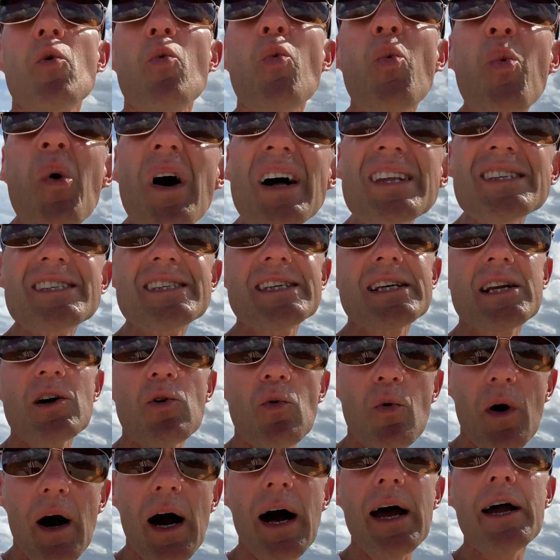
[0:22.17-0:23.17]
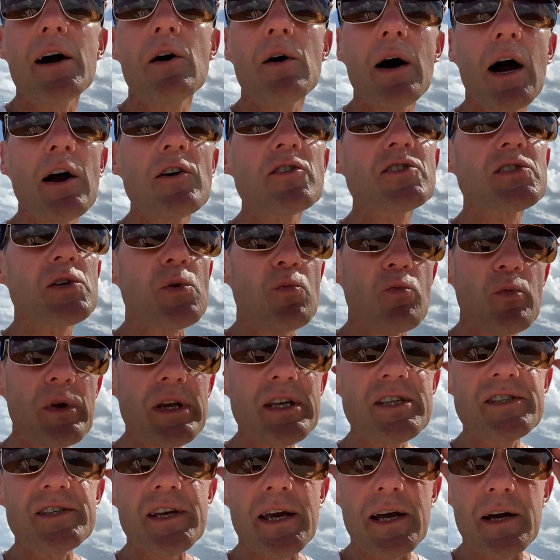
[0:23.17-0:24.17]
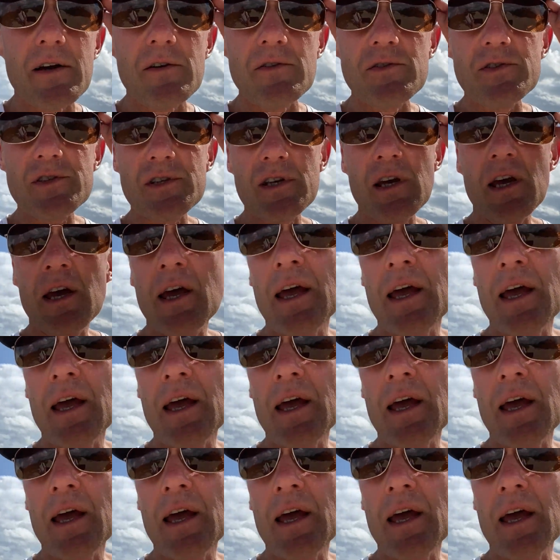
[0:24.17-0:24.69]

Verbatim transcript: once in a while, are some resales.